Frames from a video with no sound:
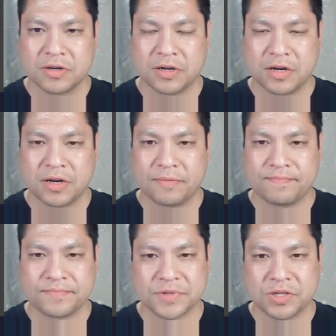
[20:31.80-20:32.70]

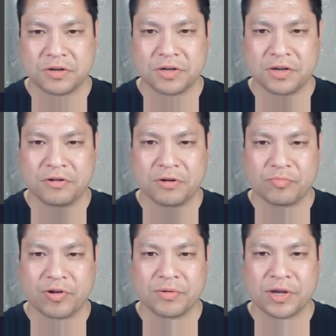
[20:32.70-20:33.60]
So it
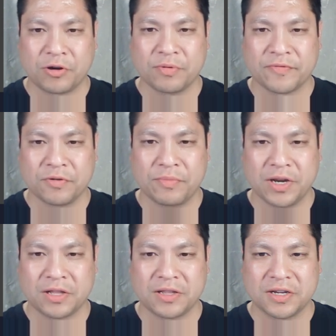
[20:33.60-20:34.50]
would probably help if you
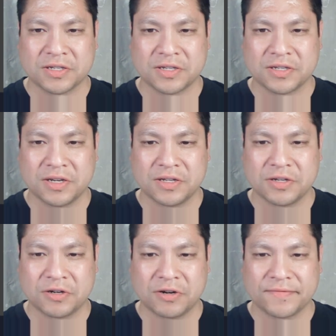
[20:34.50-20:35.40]
made a list
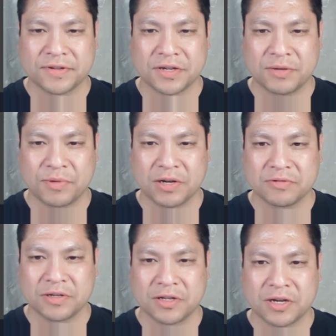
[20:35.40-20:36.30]
and you don't have to keep
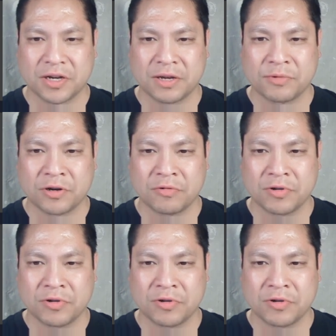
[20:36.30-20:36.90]
counting like I am here.